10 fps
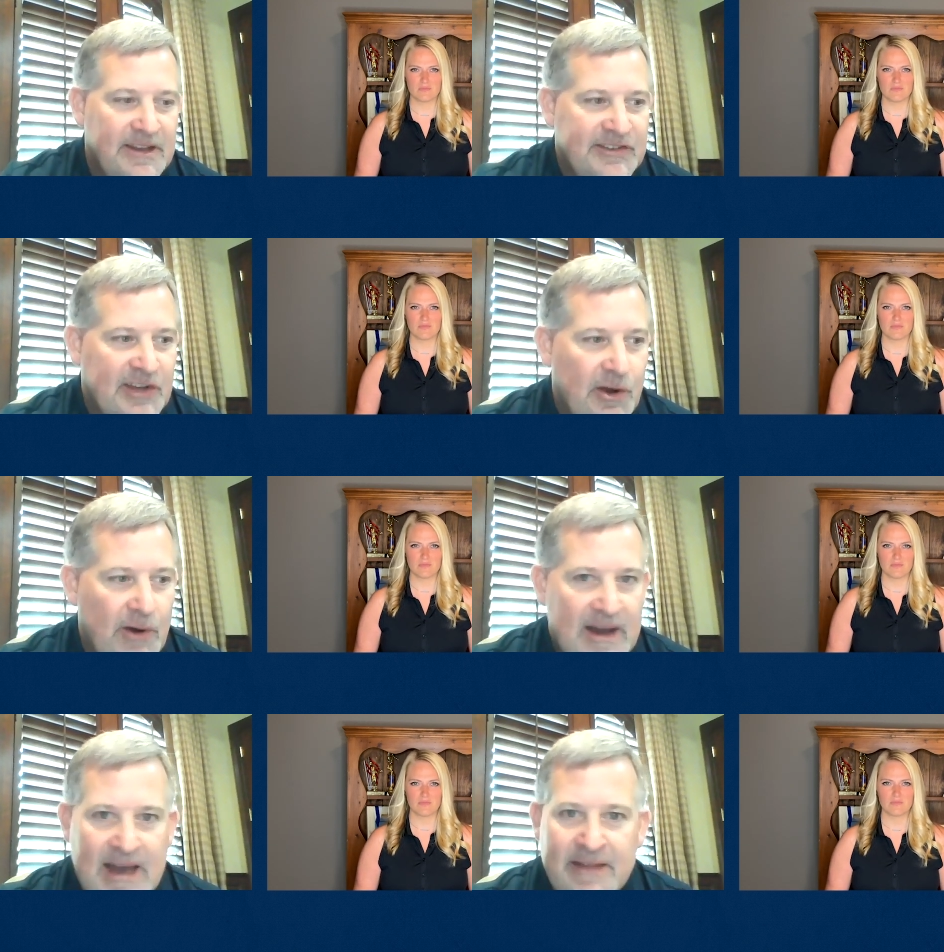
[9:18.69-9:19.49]
Speaker 1: So
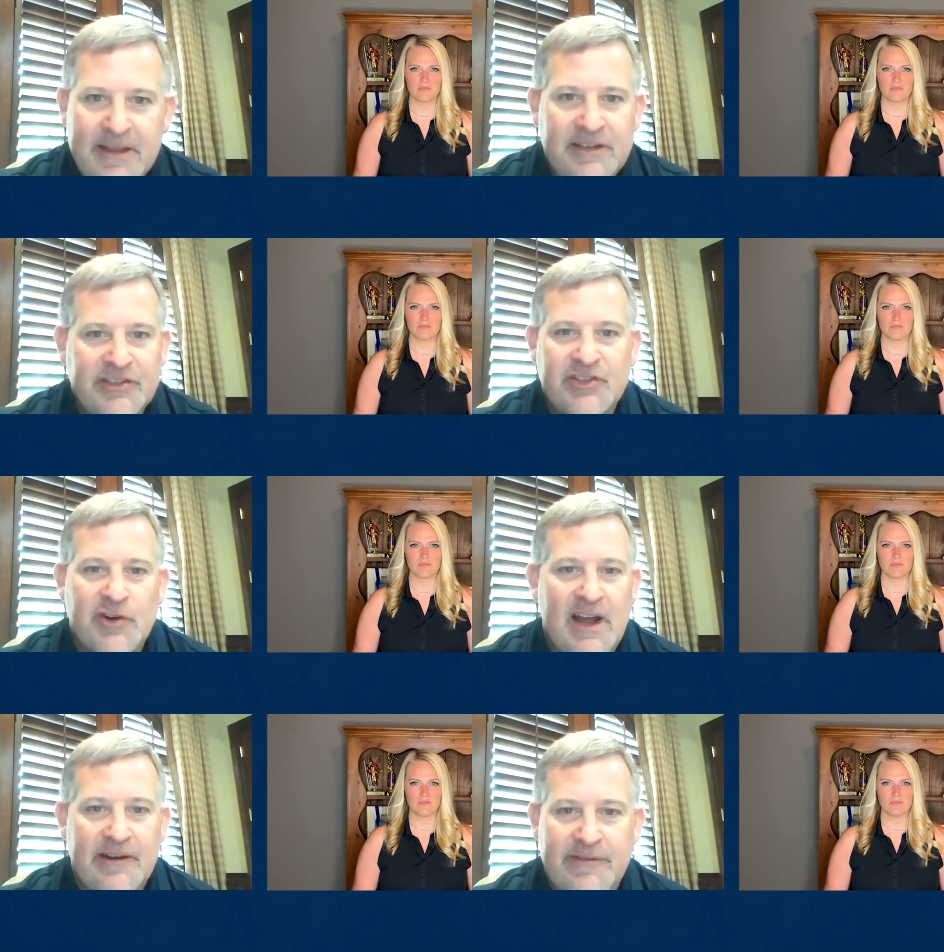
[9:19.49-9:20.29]
I, I, think just
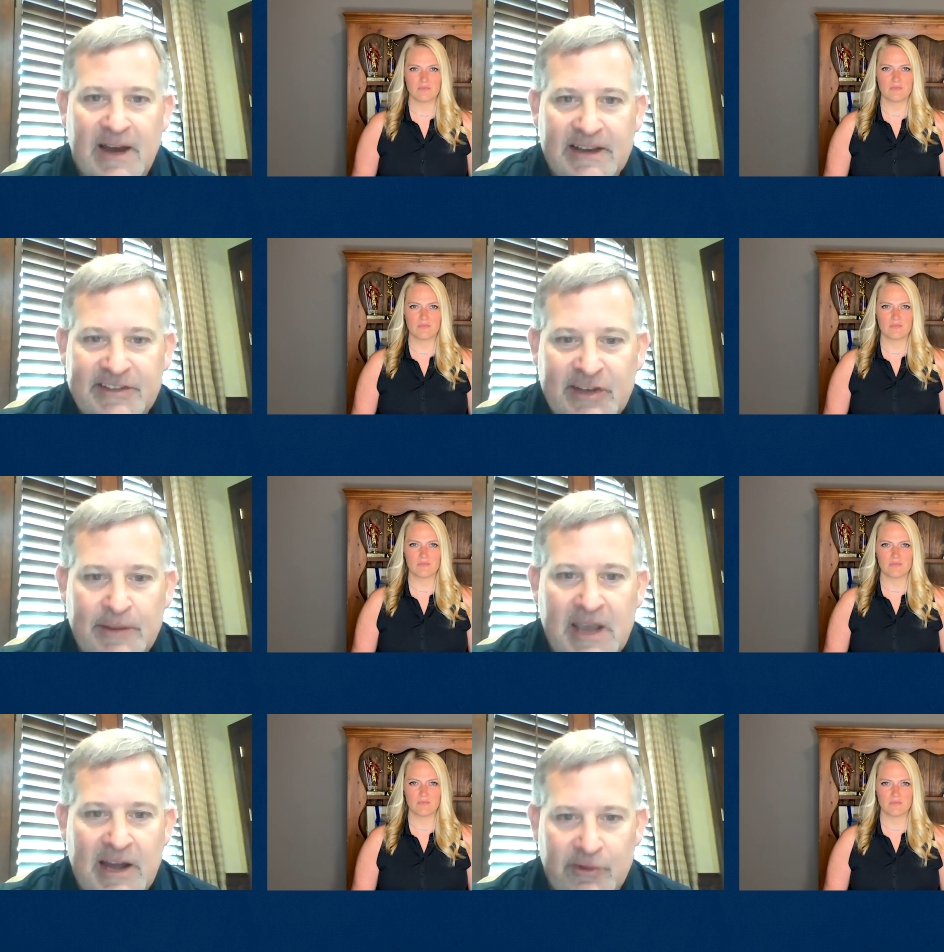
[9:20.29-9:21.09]
trying to find some
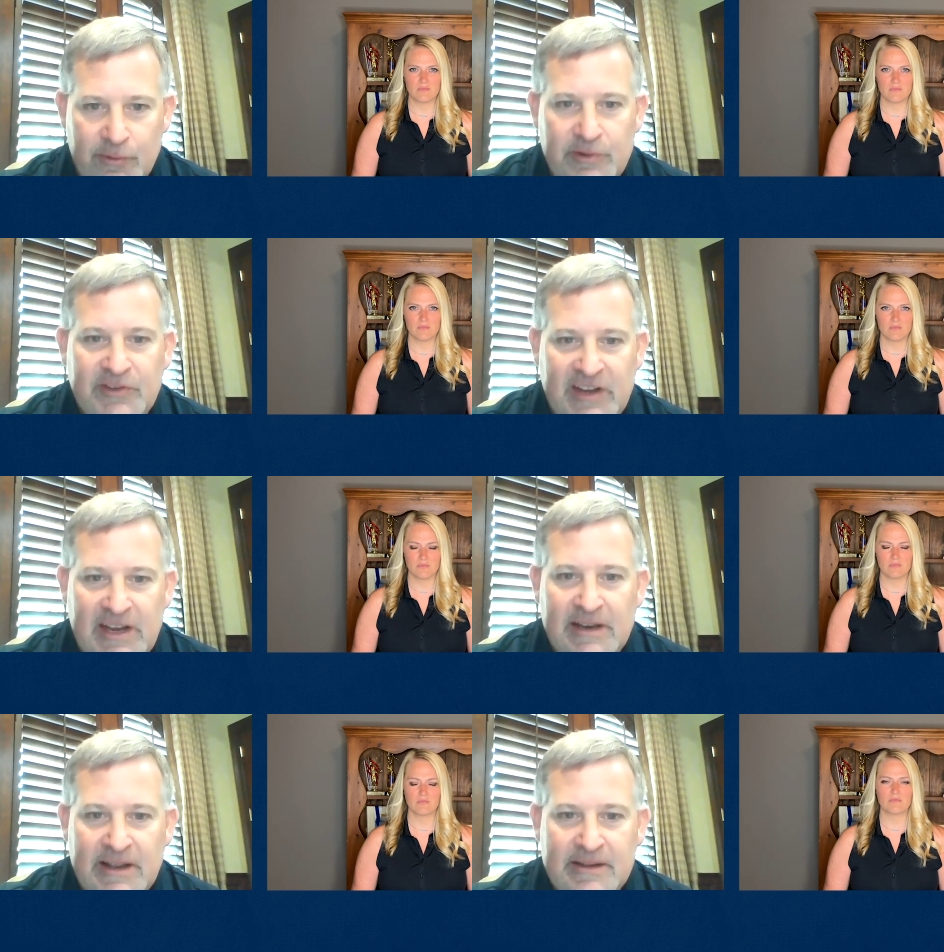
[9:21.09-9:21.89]
kind of
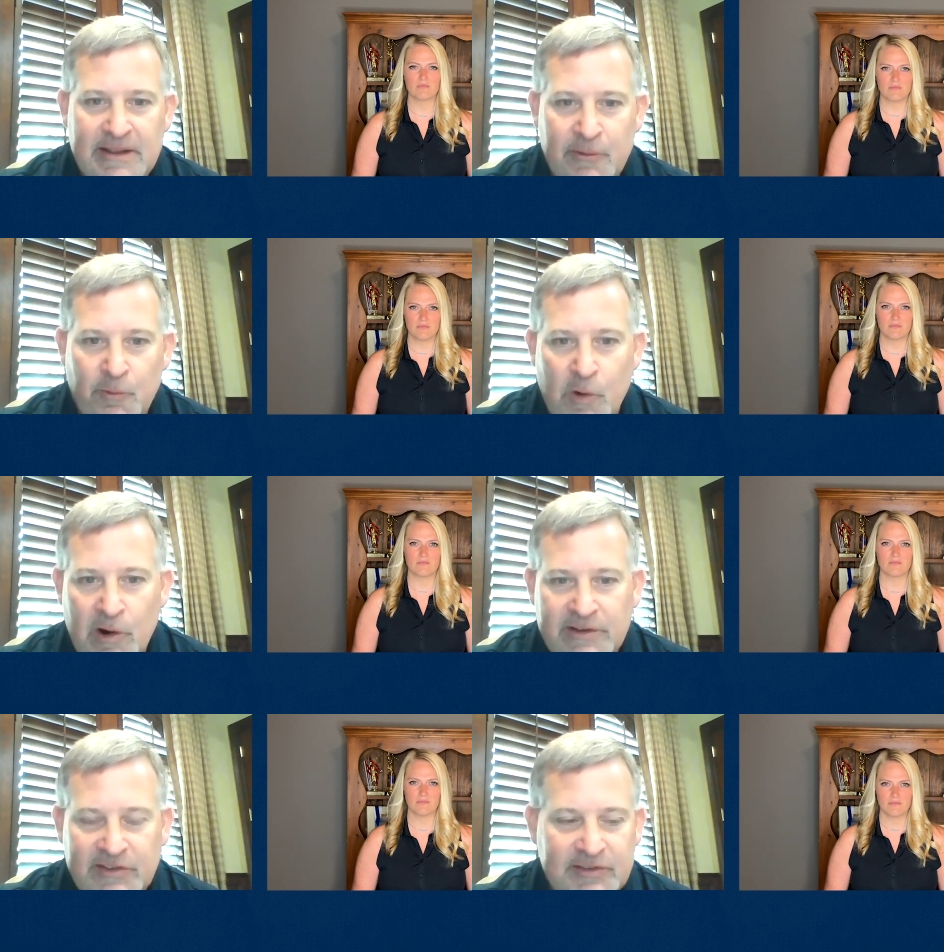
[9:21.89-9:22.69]
routine that that
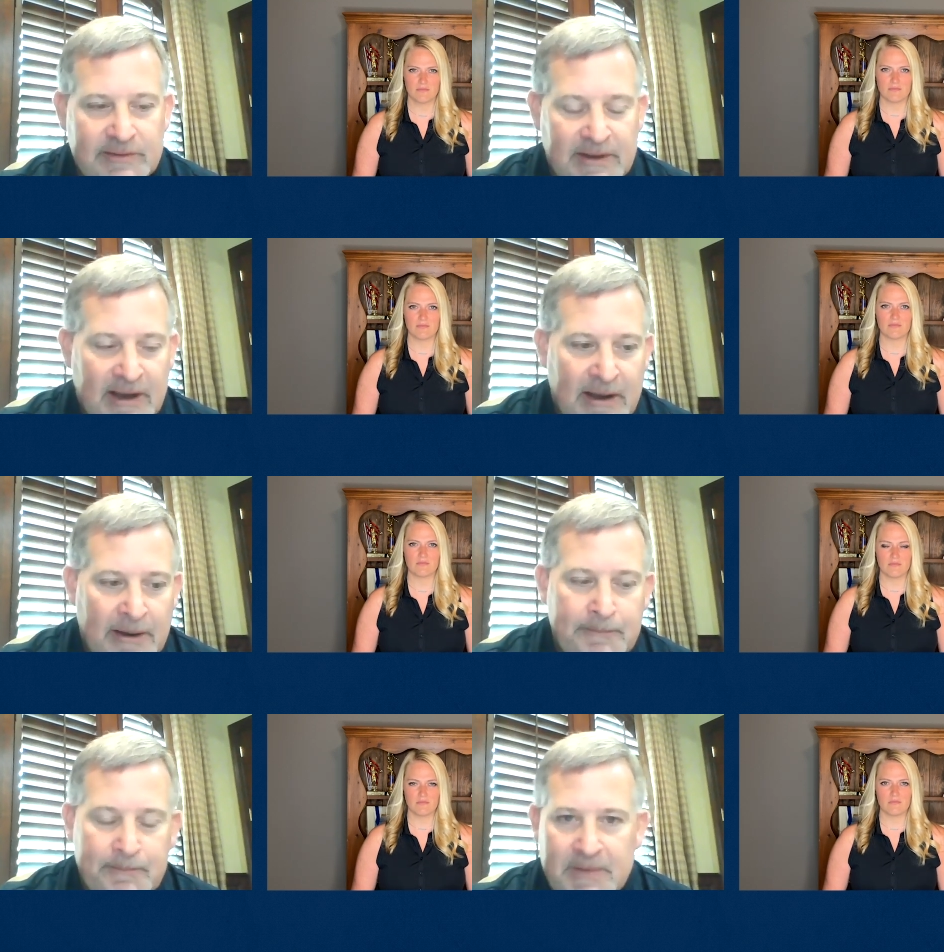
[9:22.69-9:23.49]
works. Um,